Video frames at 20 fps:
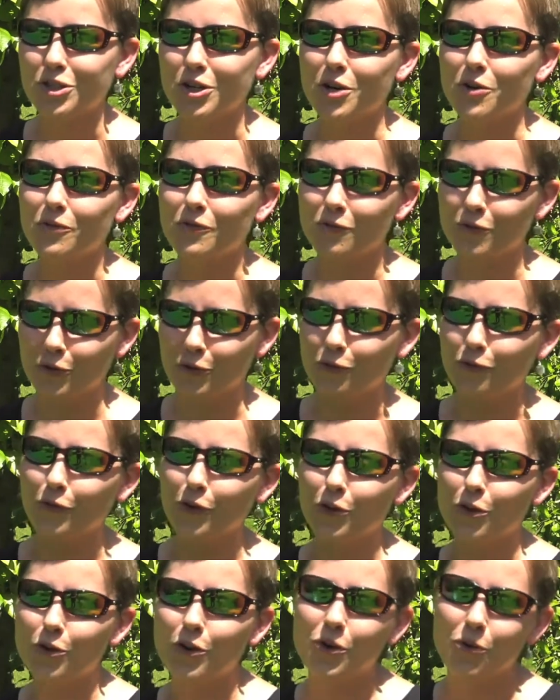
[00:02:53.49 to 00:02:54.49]
You know, for,
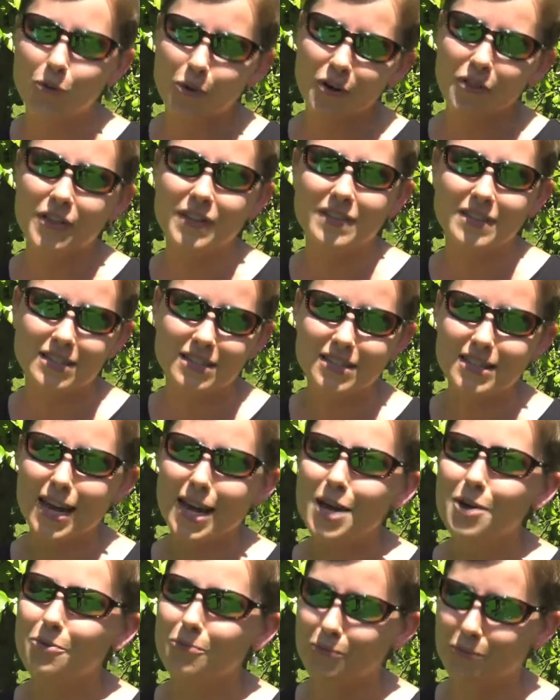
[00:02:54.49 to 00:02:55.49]
further north in the
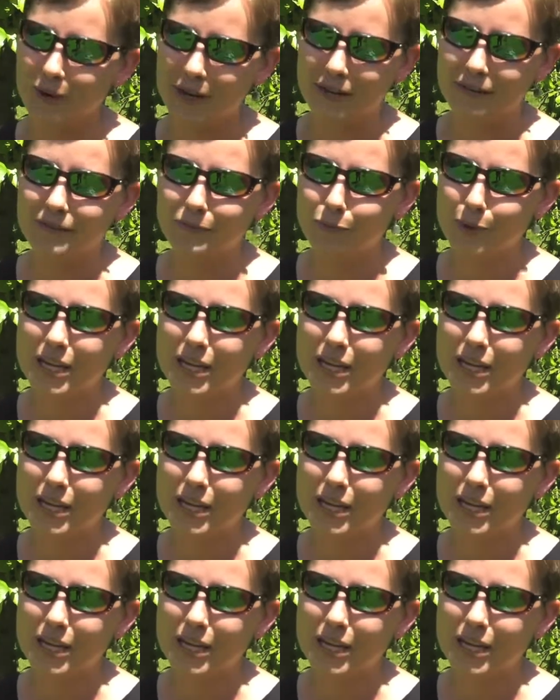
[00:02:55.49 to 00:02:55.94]
state, we,